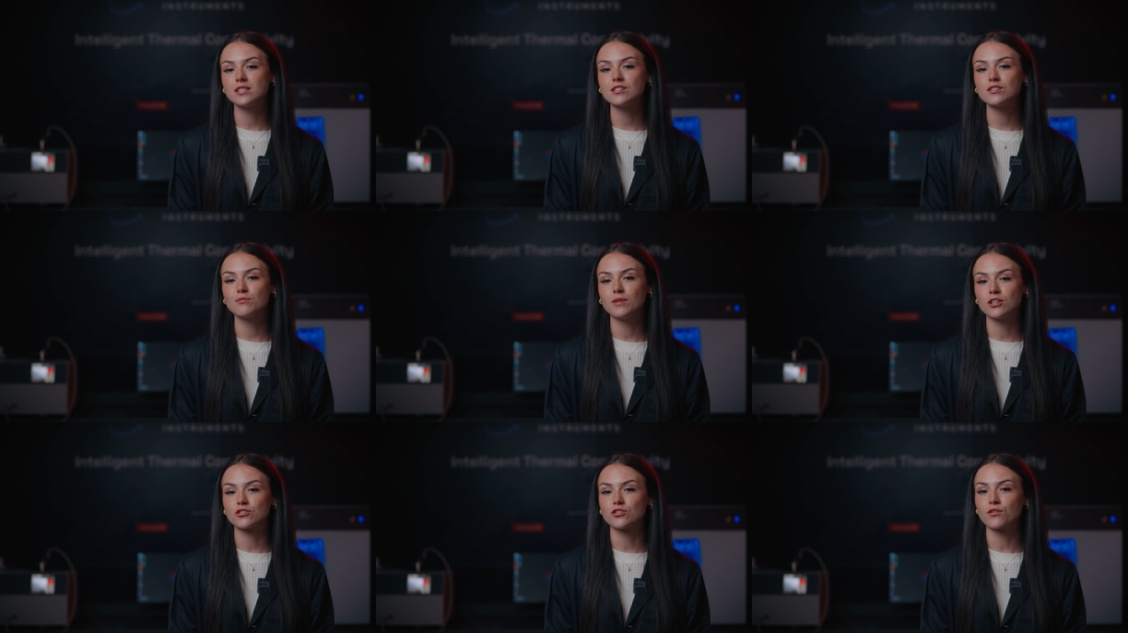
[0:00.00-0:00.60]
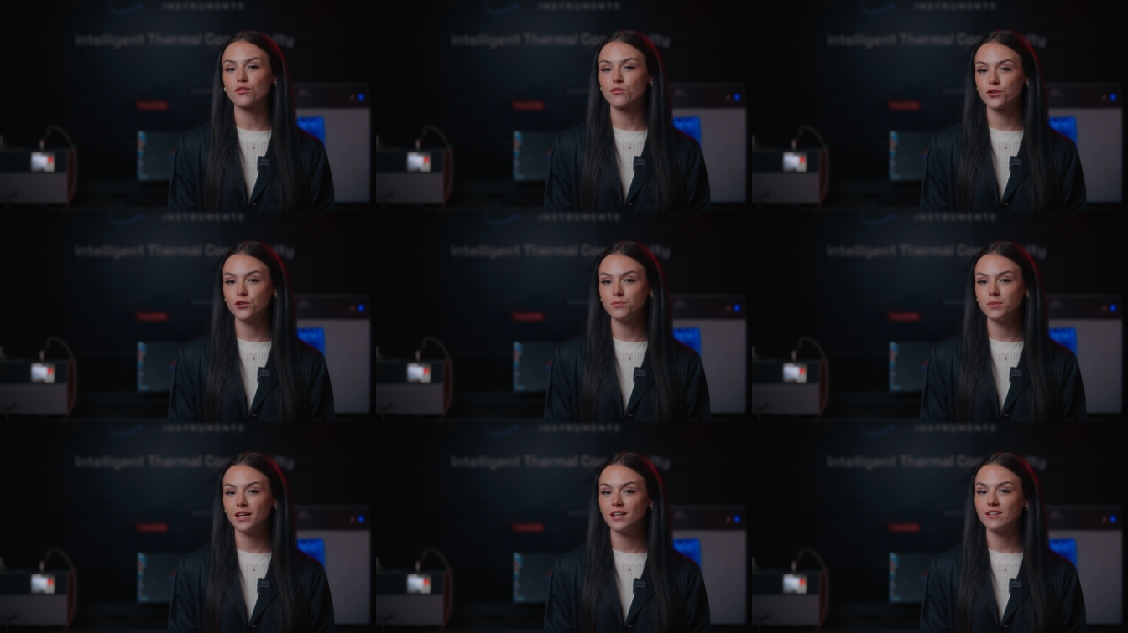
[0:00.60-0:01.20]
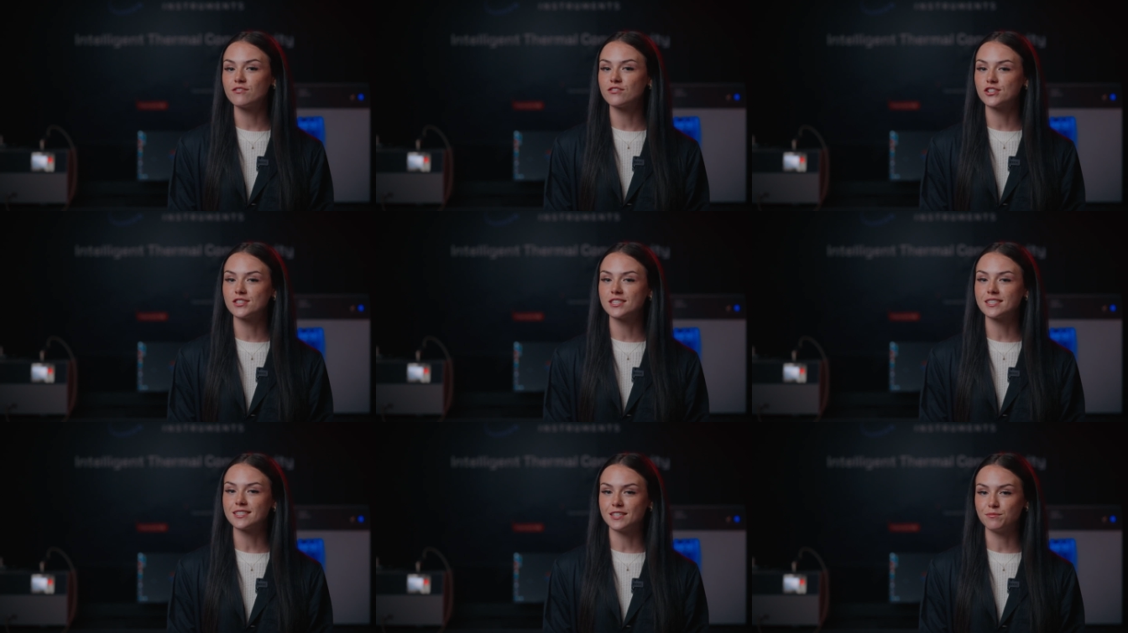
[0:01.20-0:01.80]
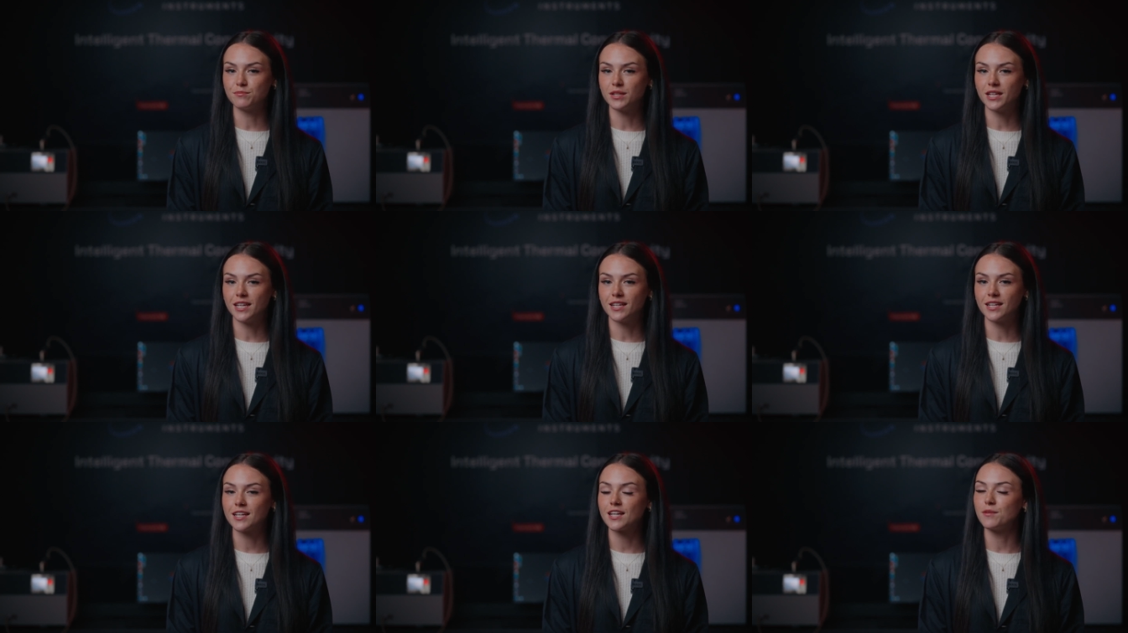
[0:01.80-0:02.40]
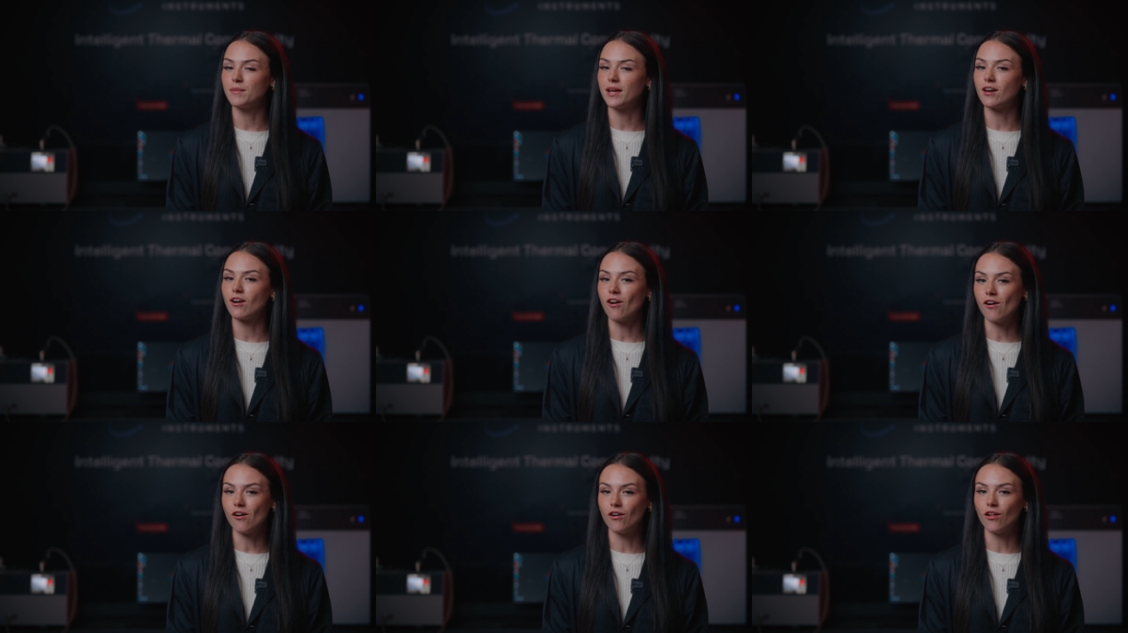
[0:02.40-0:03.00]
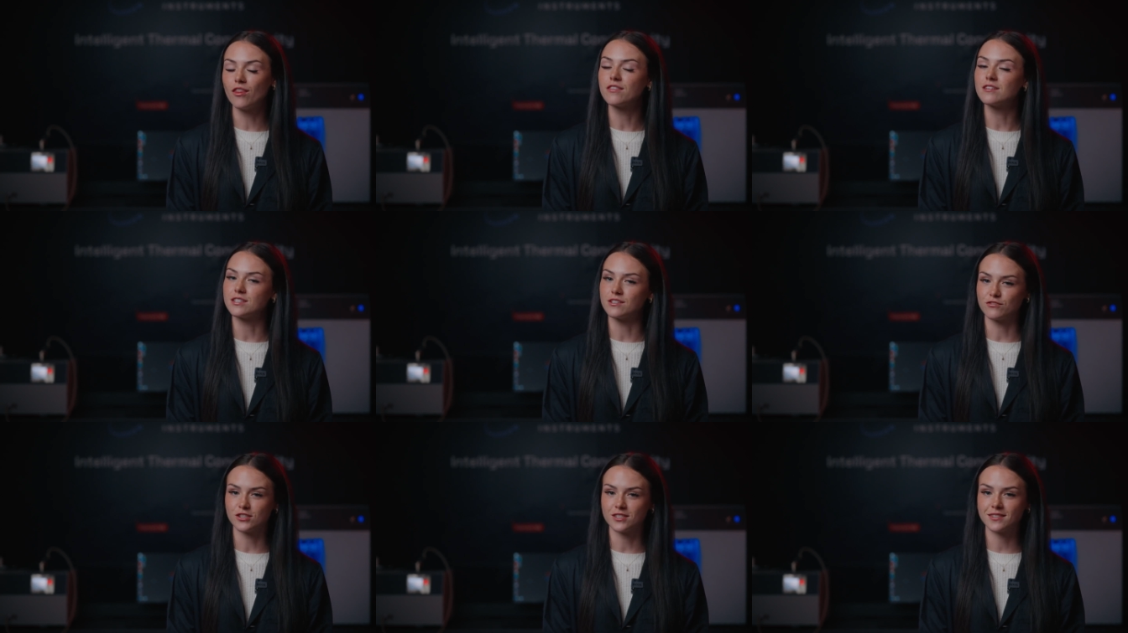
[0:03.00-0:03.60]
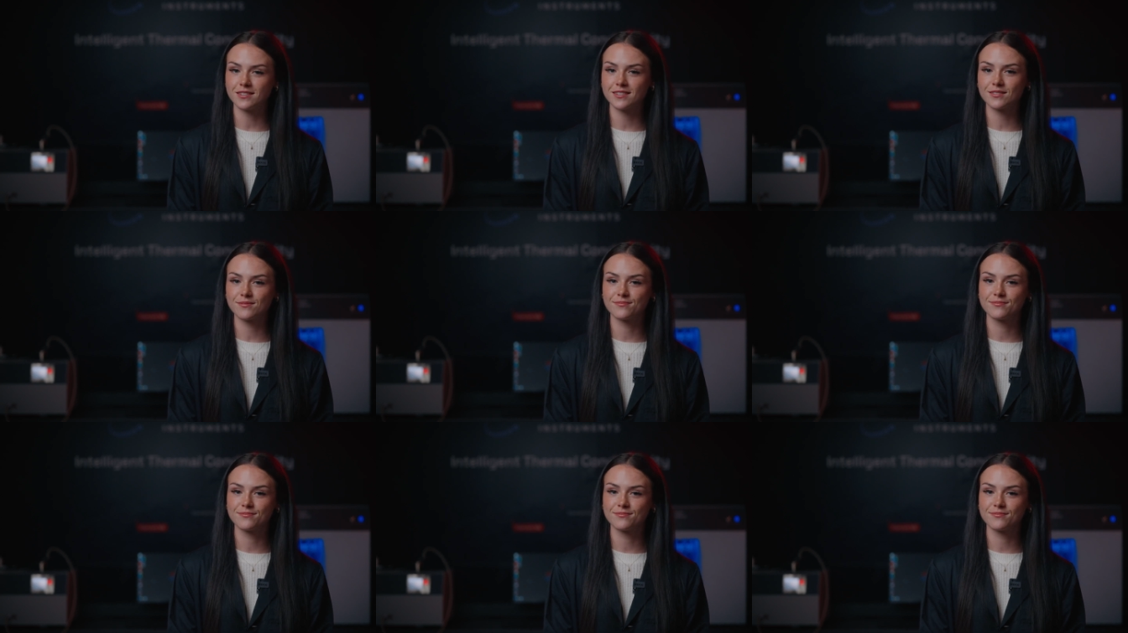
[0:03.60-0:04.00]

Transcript: to measure through plane versus in plane can make all the difference.